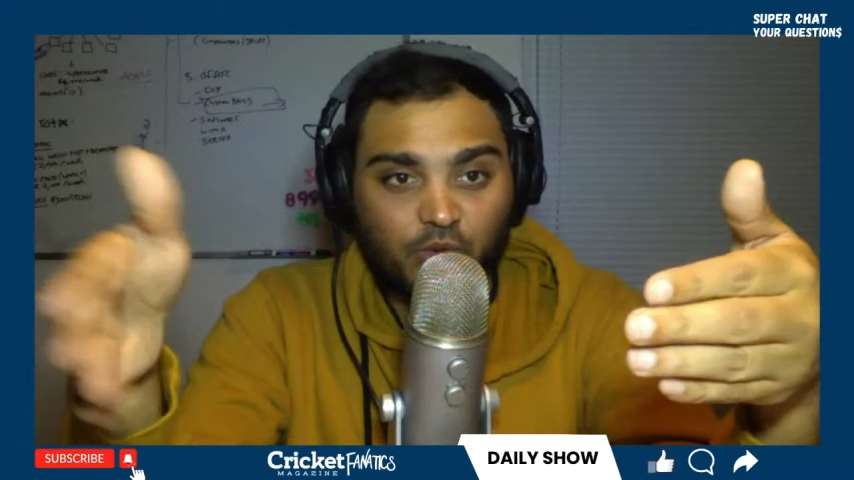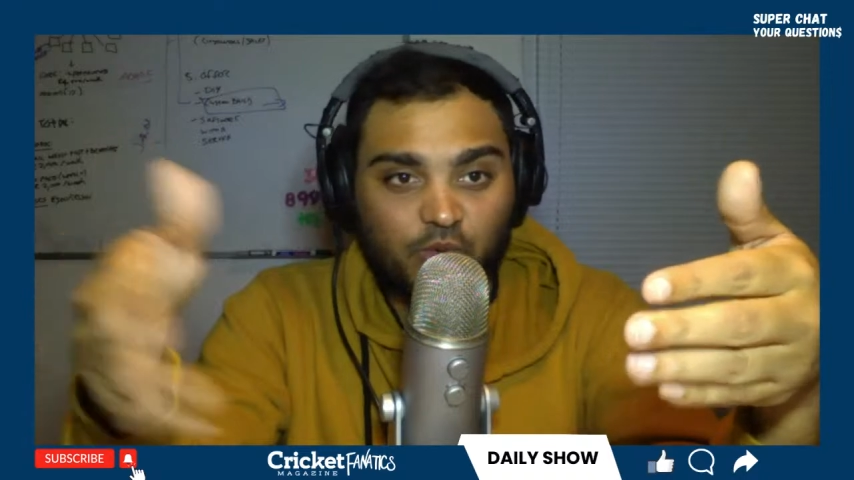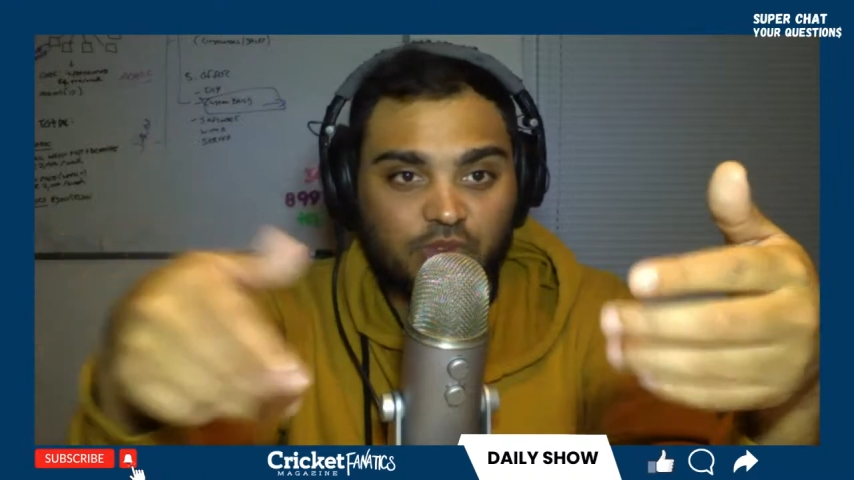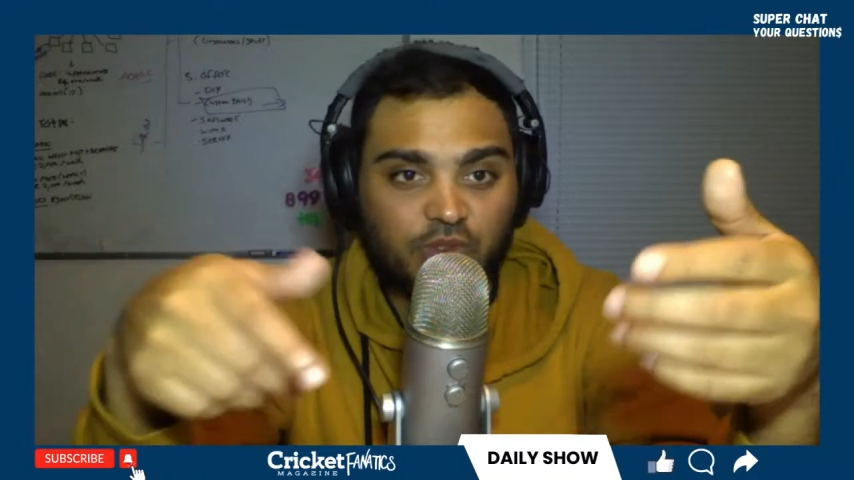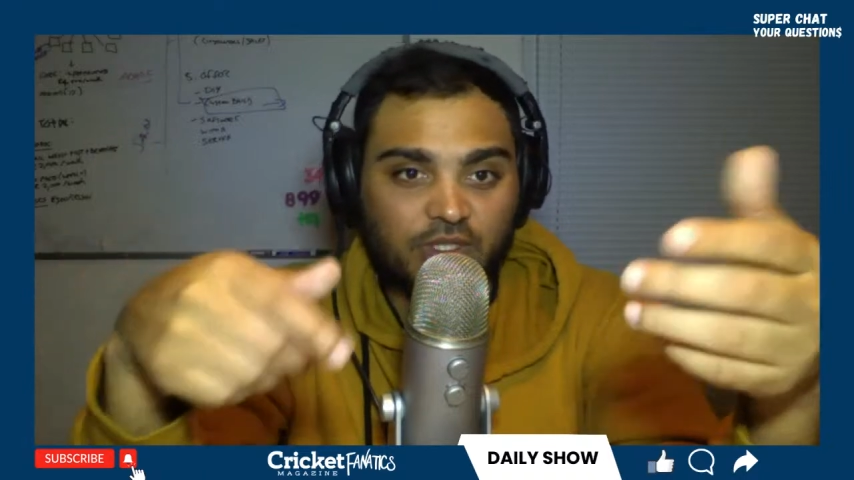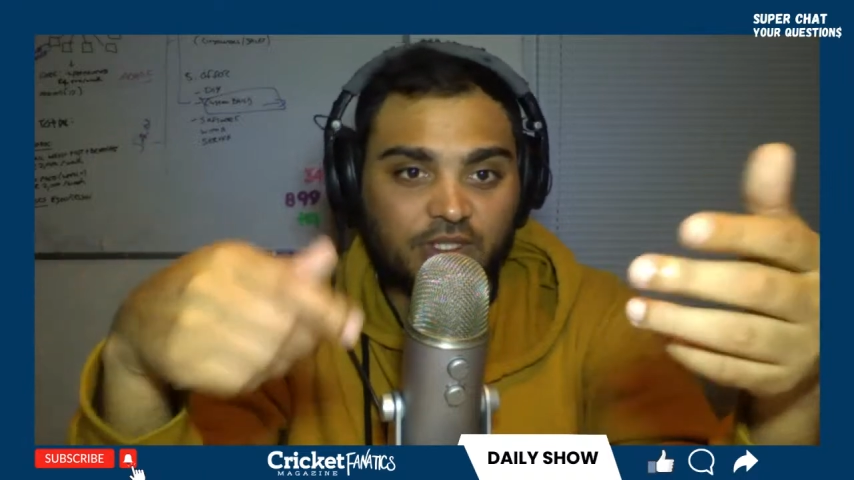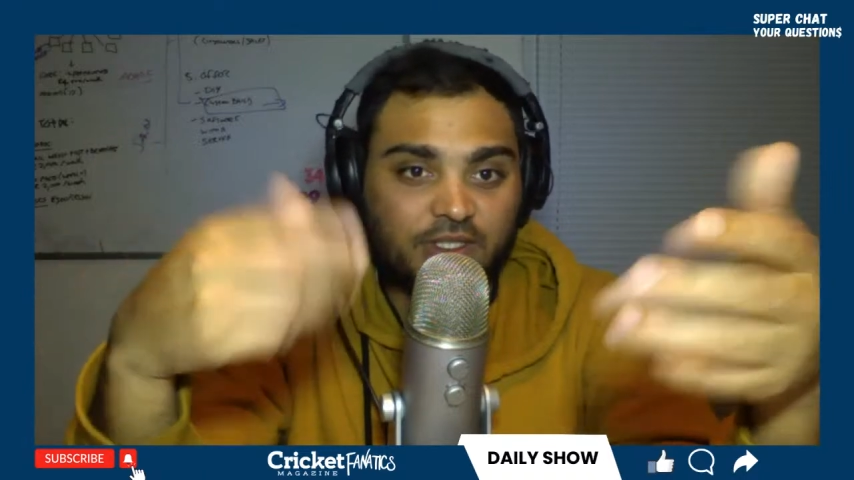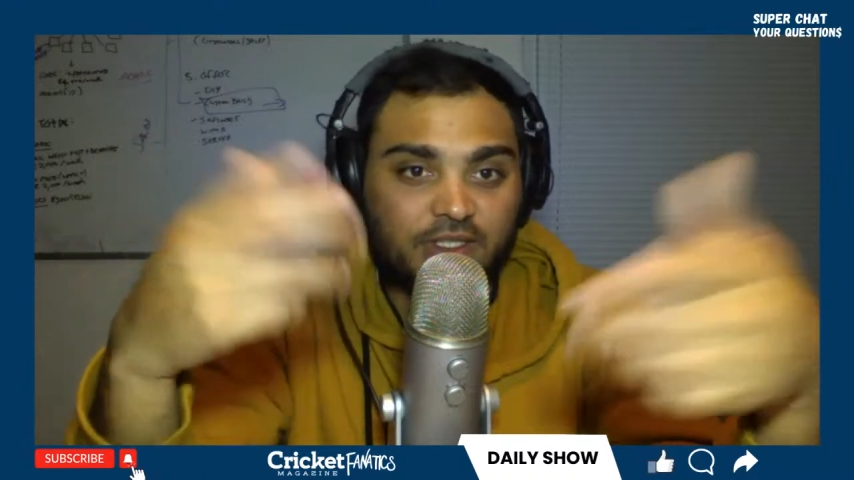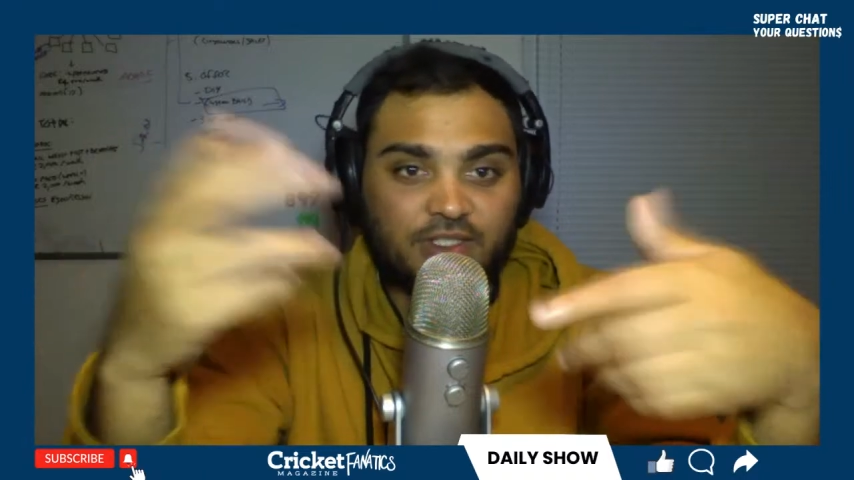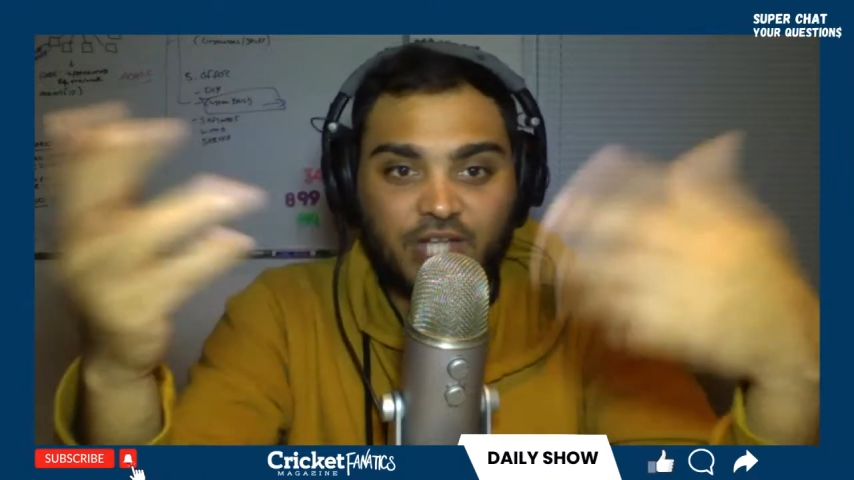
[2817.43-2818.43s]
to
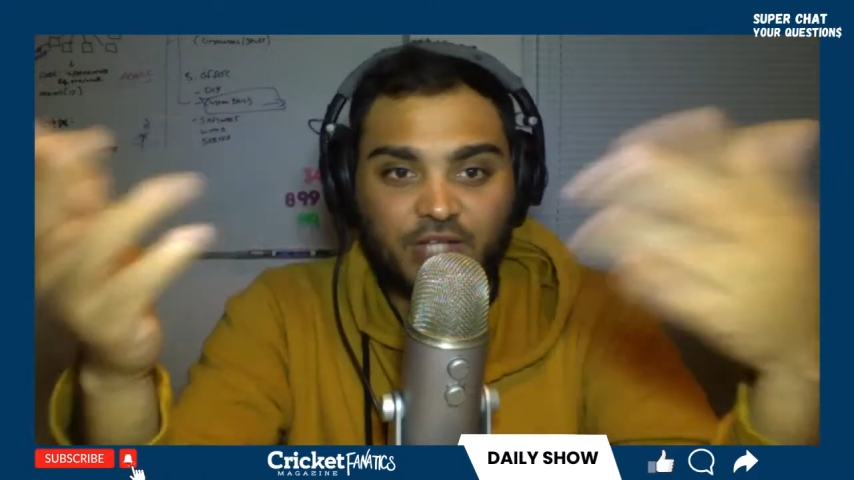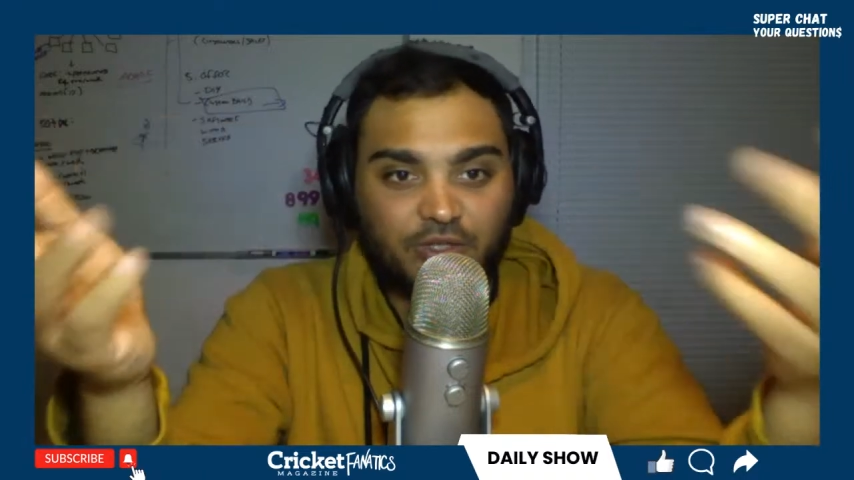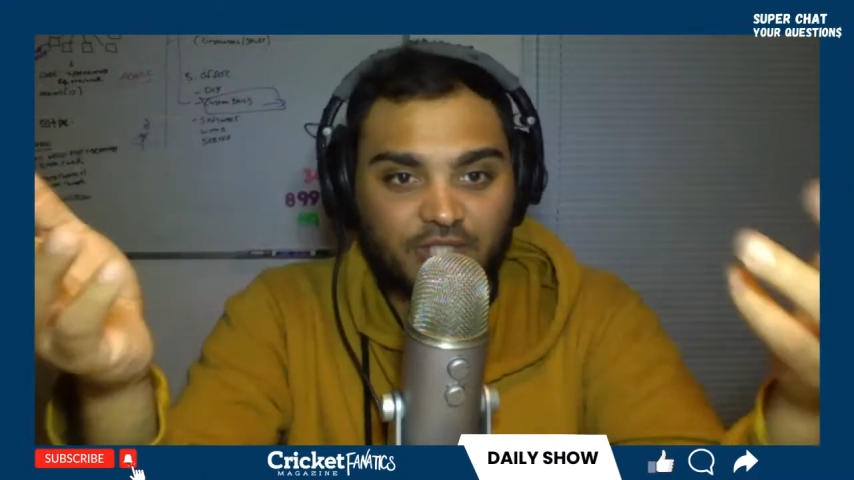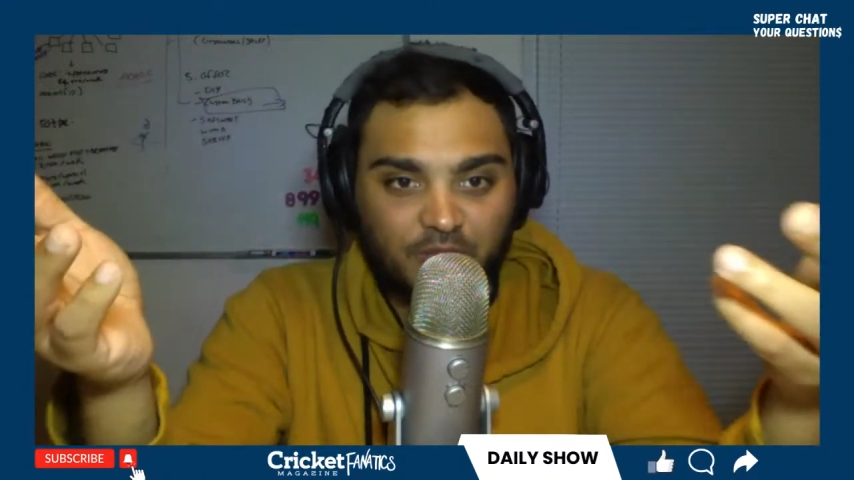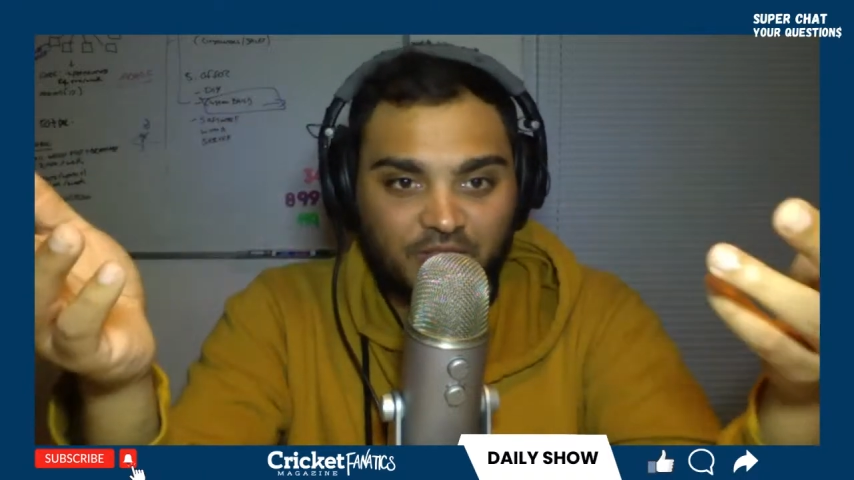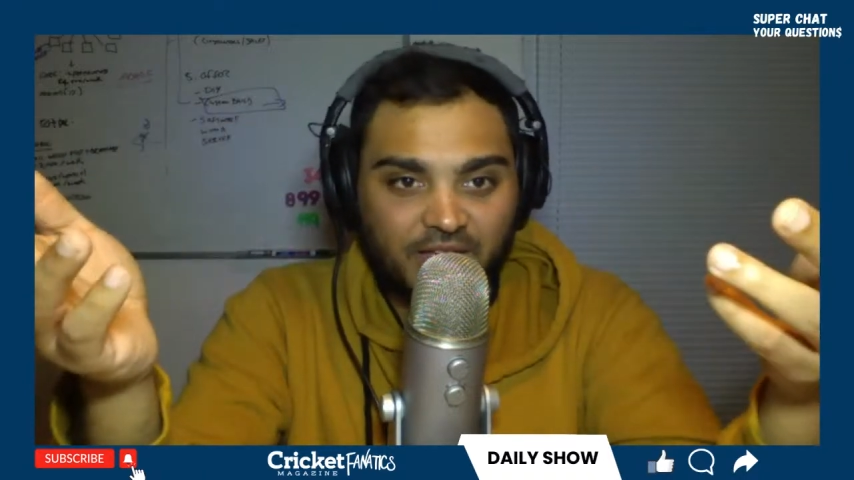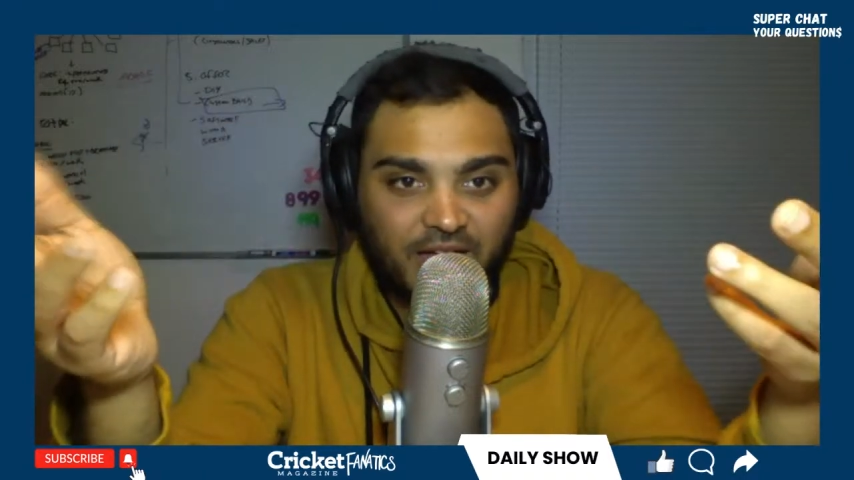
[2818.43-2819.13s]
chat to some of the guys.